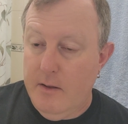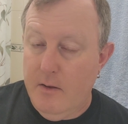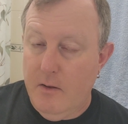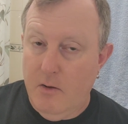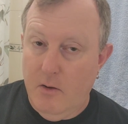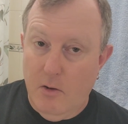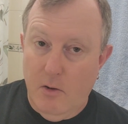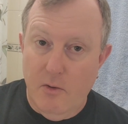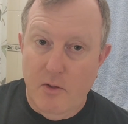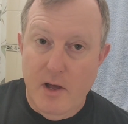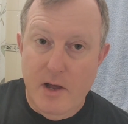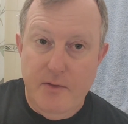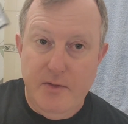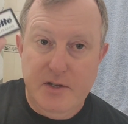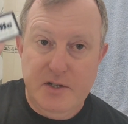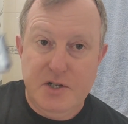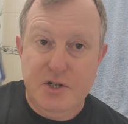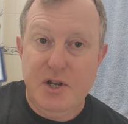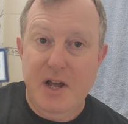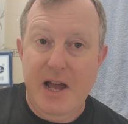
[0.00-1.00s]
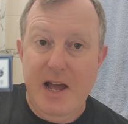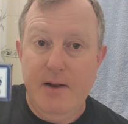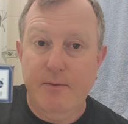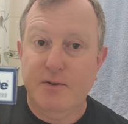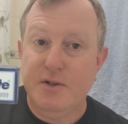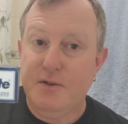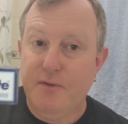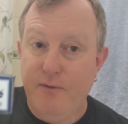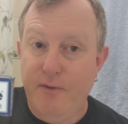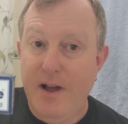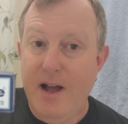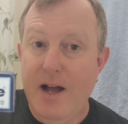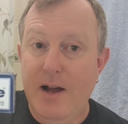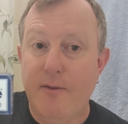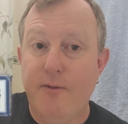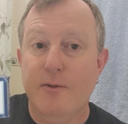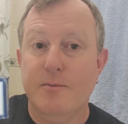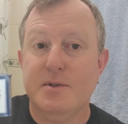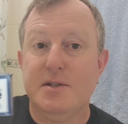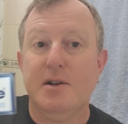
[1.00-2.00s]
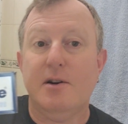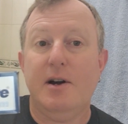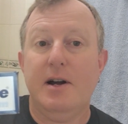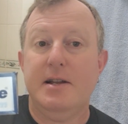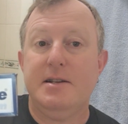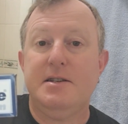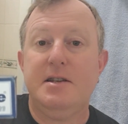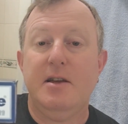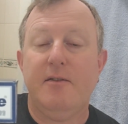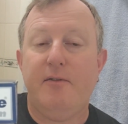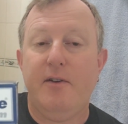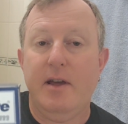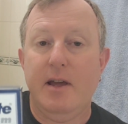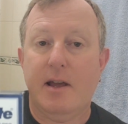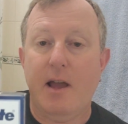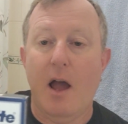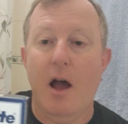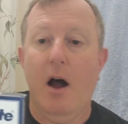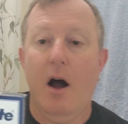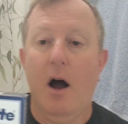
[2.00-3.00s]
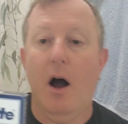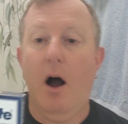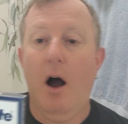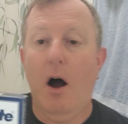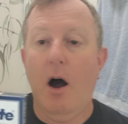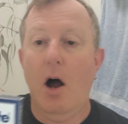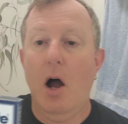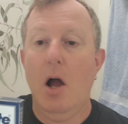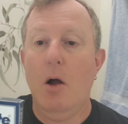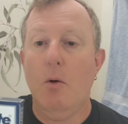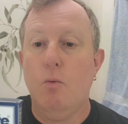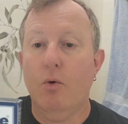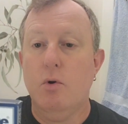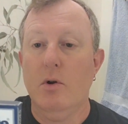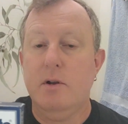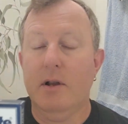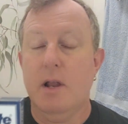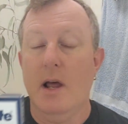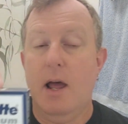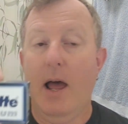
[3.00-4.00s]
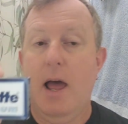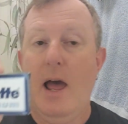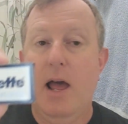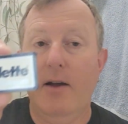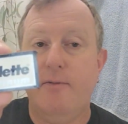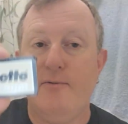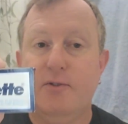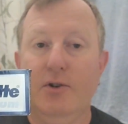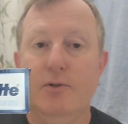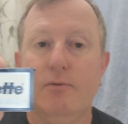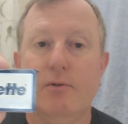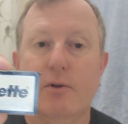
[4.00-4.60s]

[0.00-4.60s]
Although this shave was far from scientific, I would have to